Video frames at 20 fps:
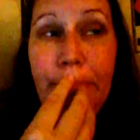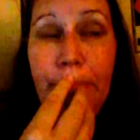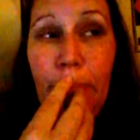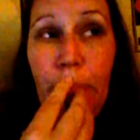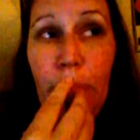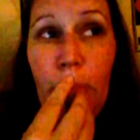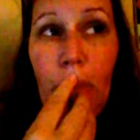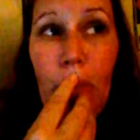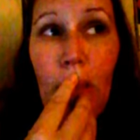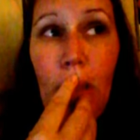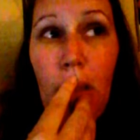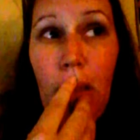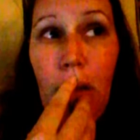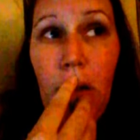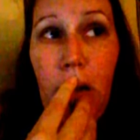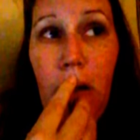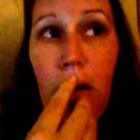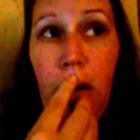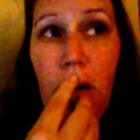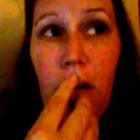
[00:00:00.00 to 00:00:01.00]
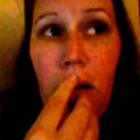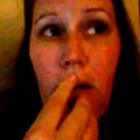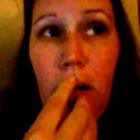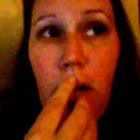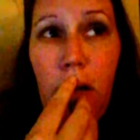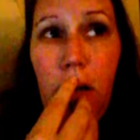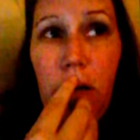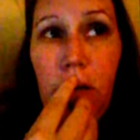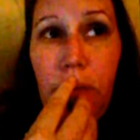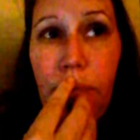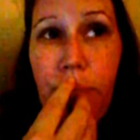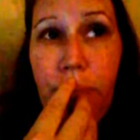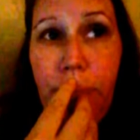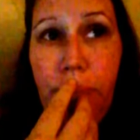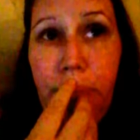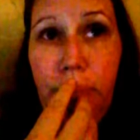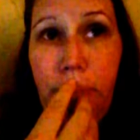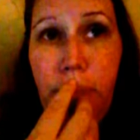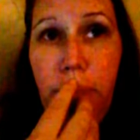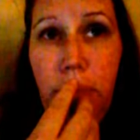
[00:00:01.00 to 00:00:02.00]

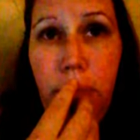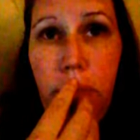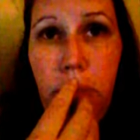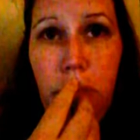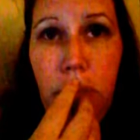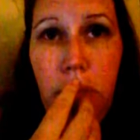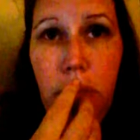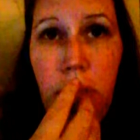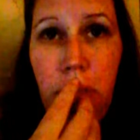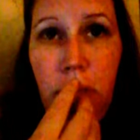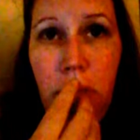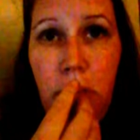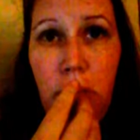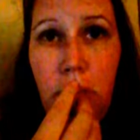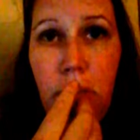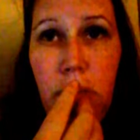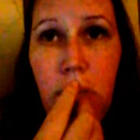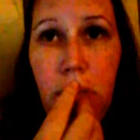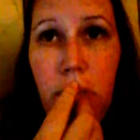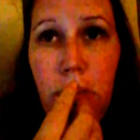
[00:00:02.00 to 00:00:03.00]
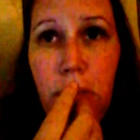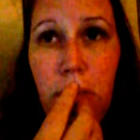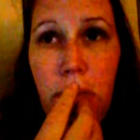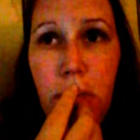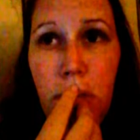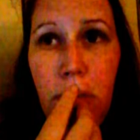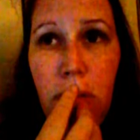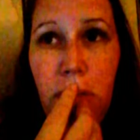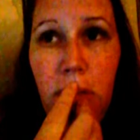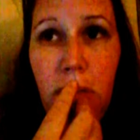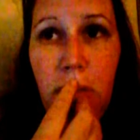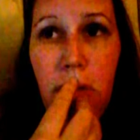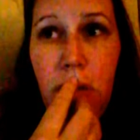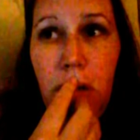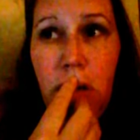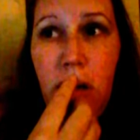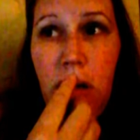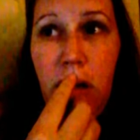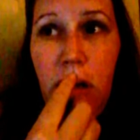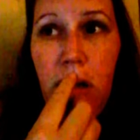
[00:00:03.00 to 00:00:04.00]

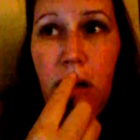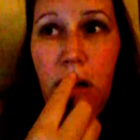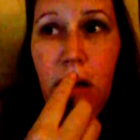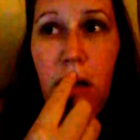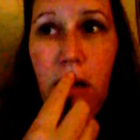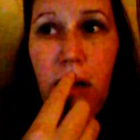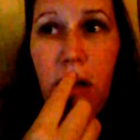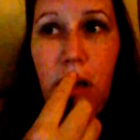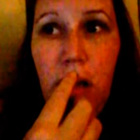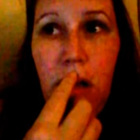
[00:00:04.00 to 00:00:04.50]
Nobody speaks.